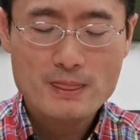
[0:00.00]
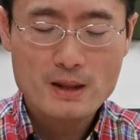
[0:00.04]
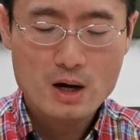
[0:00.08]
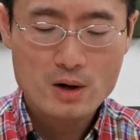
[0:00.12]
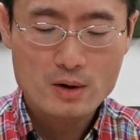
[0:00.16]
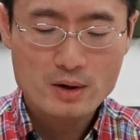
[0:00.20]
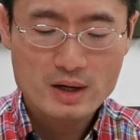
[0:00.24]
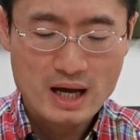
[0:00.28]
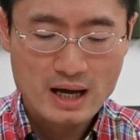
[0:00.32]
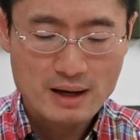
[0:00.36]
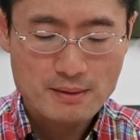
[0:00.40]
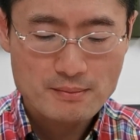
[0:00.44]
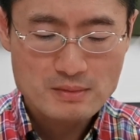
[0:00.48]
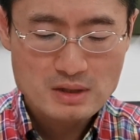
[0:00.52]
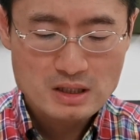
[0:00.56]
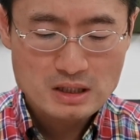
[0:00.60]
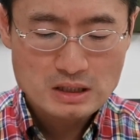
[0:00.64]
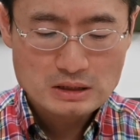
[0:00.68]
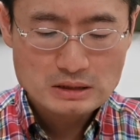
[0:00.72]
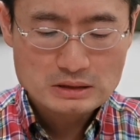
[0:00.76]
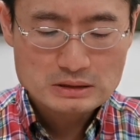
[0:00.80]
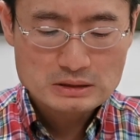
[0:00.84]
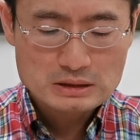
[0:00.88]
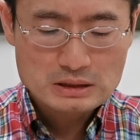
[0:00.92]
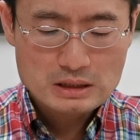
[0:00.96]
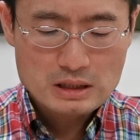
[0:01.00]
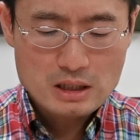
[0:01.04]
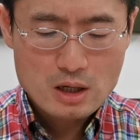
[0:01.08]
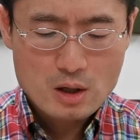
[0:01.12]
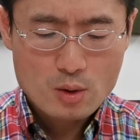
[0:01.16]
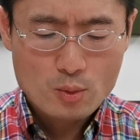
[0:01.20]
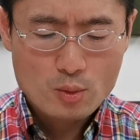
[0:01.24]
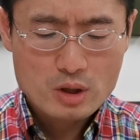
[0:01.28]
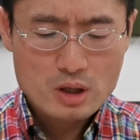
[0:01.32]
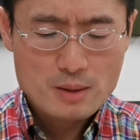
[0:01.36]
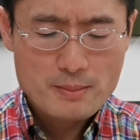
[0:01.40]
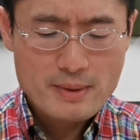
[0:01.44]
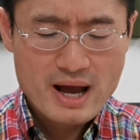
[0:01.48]
Okay.
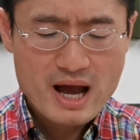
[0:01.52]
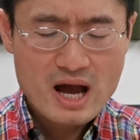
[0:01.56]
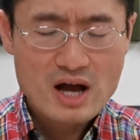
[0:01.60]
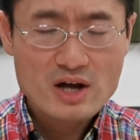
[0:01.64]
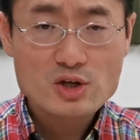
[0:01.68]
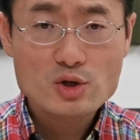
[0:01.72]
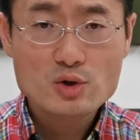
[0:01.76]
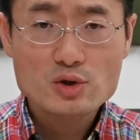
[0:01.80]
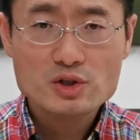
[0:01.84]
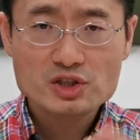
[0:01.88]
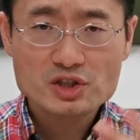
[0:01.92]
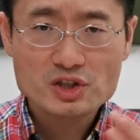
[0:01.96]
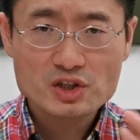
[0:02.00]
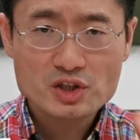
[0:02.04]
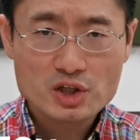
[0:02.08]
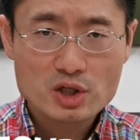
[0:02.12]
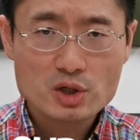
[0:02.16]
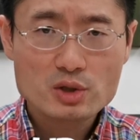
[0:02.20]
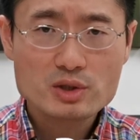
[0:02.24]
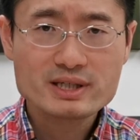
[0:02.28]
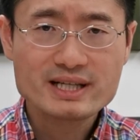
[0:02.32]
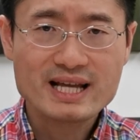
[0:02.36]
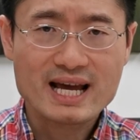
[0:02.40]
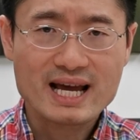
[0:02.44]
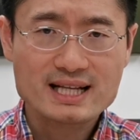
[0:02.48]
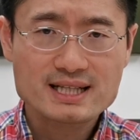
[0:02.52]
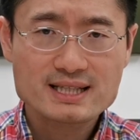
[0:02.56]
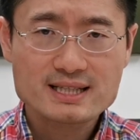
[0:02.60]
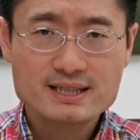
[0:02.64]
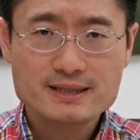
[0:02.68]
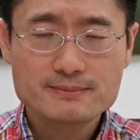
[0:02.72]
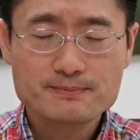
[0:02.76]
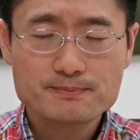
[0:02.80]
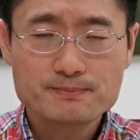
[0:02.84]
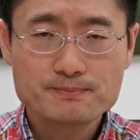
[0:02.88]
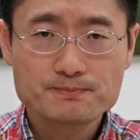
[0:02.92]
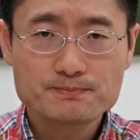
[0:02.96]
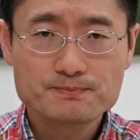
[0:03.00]
What about your secured debts?
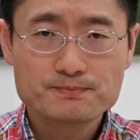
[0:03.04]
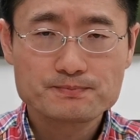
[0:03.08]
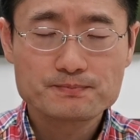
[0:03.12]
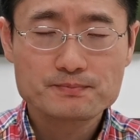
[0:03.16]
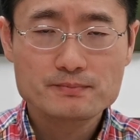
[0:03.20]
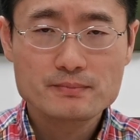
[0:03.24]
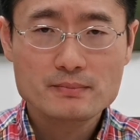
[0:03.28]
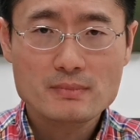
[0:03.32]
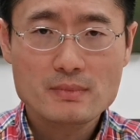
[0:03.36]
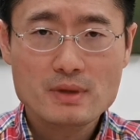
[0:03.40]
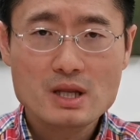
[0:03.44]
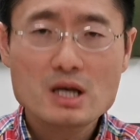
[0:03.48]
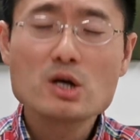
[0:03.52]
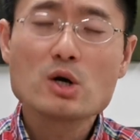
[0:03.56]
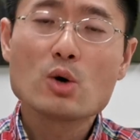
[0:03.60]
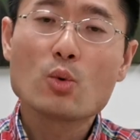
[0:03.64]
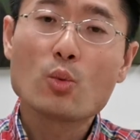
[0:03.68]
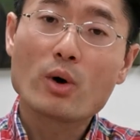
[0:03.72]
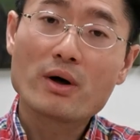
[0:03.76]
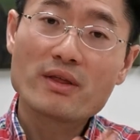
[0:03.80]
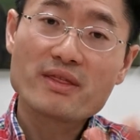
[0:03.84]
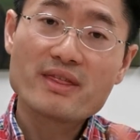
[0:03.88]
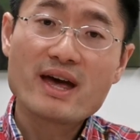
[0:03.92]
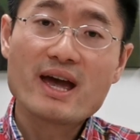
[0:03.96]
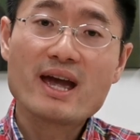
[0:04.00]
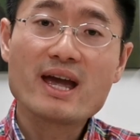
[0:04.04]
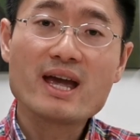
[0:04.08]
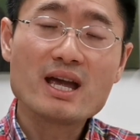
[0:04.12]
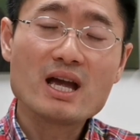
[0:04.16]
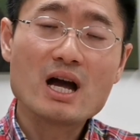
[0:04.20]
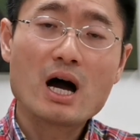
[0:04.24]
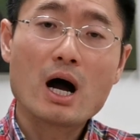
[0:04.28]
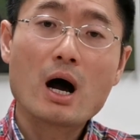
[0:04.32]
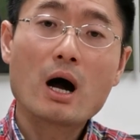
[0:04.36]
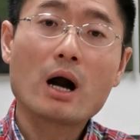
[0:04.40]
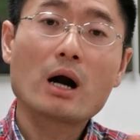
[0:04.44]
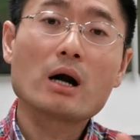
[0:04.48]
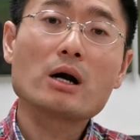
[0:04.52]
Well, they
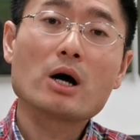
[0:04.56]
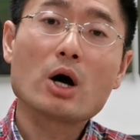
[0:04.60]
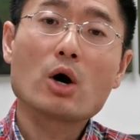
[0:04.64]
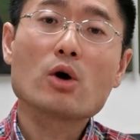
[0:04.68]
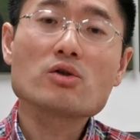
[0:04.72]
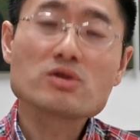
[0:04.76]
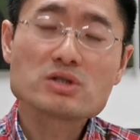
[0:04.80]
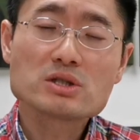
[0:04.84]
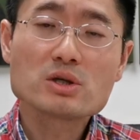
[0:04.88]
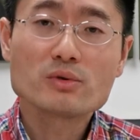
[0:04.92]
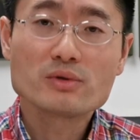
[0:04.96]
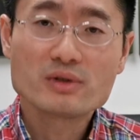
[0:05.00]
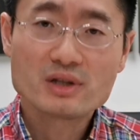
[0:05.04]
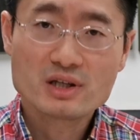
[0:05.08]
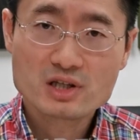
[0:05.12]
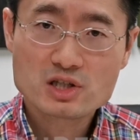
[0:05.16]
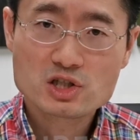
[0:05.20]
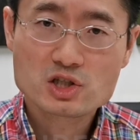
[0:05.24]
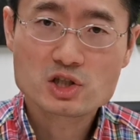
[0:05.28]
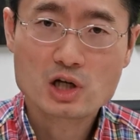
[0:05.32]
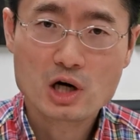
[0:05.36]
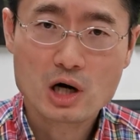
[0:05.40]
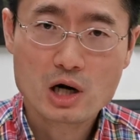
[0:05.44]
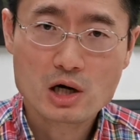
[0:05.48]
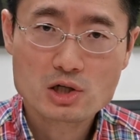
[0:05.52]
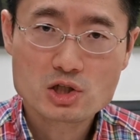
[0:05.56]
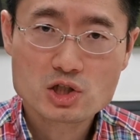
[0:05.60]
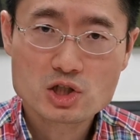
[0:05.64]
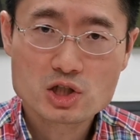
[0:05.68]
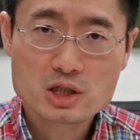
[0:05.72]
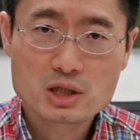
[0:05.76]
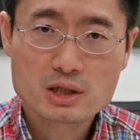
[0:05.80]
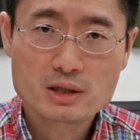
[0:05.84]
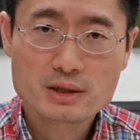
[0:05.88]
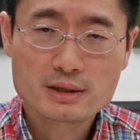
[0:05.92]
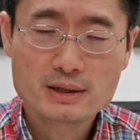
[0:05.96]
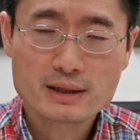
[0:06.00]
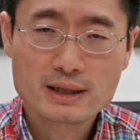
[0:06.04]
are also
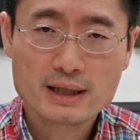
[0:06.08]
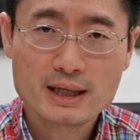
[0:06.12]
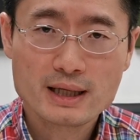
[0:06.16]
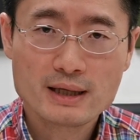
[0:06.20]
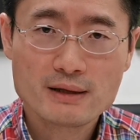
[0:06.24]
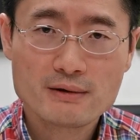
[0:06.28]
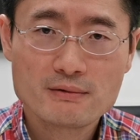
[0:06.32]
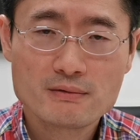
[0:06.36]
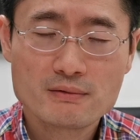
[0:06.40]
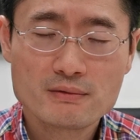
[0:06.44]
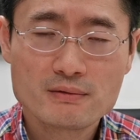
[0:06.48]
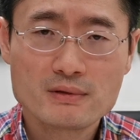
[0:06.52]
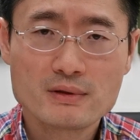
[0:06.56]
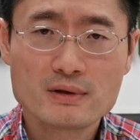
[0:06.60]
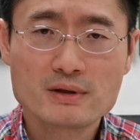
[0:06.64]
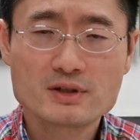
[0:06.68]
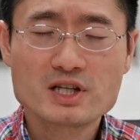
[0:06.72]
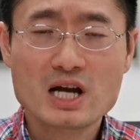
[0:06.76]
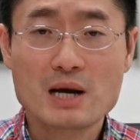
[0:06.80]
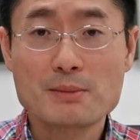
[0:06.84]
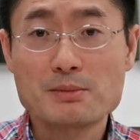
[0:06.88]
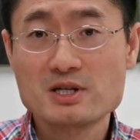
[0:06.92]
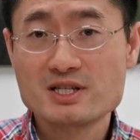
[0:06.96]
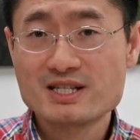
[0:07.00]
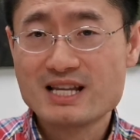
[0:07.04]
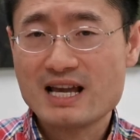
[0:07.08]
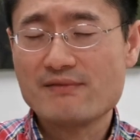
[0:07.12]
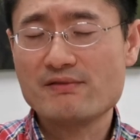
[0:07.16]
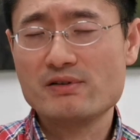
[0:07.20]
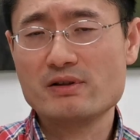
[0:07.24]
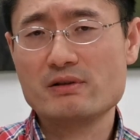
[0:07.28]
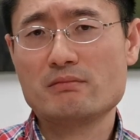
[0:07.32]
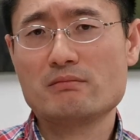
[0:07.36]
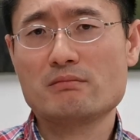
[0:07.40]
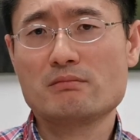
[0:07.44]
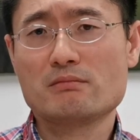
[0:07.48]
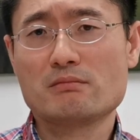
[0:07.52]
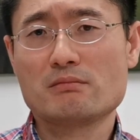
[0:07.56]
discharged in Chapter
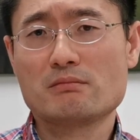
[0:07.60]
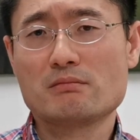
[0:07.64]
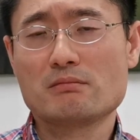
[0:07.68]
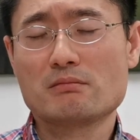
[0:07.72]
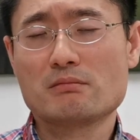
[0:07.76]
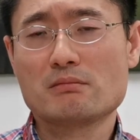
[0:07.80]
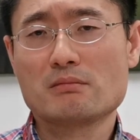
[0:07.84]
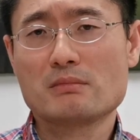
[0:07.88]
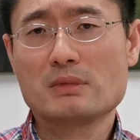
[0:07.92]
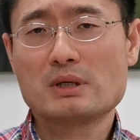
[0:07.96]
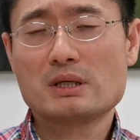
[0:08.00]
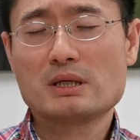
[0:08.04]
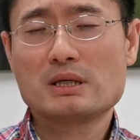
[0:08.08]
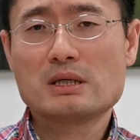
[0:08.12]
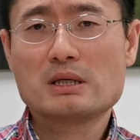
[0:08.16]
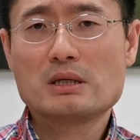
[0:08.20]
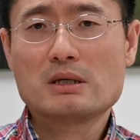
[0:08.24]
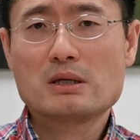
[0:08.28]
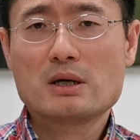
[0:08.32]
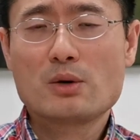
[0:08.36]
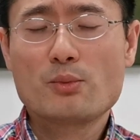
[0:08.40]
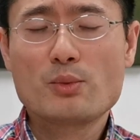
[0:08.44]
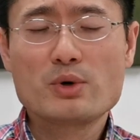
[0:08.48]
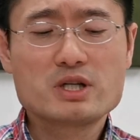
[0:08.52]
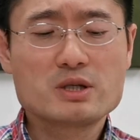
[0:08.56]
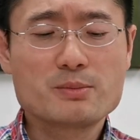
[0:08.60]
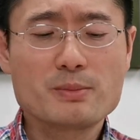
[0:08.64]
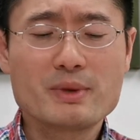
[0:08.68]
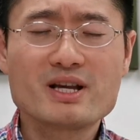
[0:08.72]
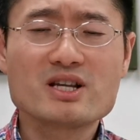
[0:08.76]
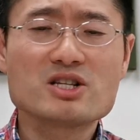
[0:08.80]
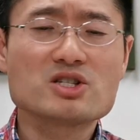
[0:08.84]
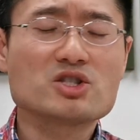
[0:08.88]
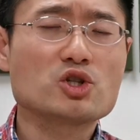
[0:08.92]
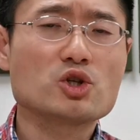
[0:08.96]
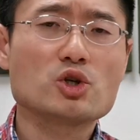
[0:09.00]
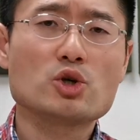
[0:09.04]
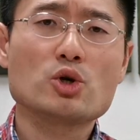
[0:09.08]
7, which
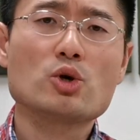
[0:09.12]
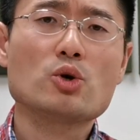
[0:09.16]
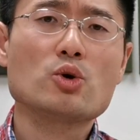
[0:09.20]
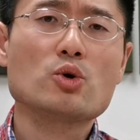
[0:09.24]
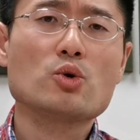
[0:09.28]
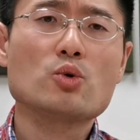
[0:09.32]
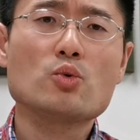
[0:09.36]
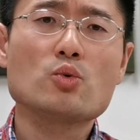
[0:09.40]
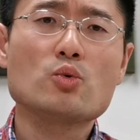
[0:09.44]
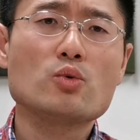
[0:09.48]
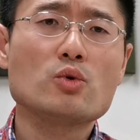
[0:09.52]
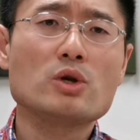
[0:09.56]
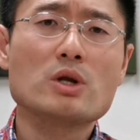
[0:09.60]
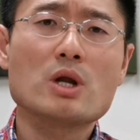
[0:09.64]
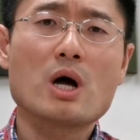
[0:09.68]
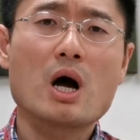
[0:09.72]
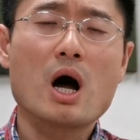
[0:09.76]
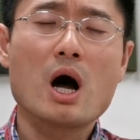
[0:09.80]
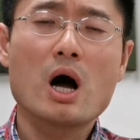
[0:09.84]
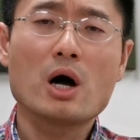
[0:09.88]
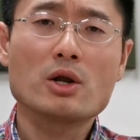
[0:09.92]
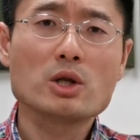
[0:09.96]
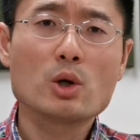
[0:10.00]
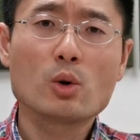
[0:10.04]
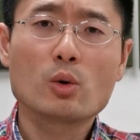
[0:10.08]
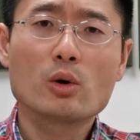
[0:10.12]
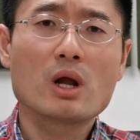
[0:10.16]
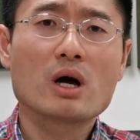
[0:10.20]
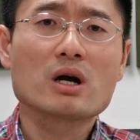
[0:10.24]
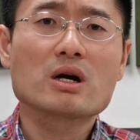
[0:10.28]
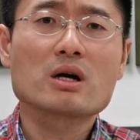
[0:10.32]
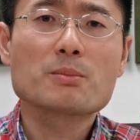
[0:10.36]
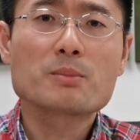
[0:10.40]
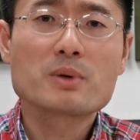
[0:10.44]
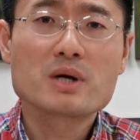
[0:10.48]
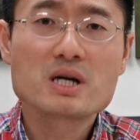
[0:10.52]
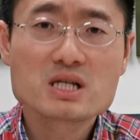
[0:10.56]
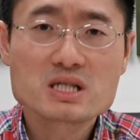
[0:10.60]
means you are no
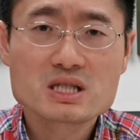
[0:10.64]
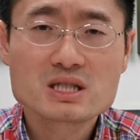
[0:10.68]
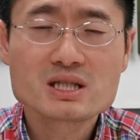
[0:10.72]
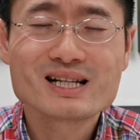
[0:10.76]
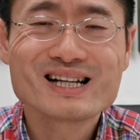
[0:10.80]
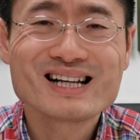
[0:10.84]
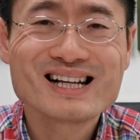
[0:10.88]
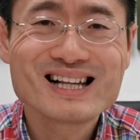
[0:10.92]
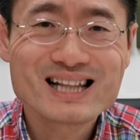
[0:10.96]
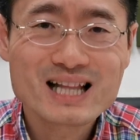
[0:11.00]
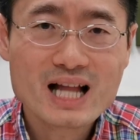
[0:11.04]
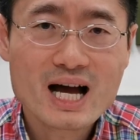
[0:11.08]
longer personally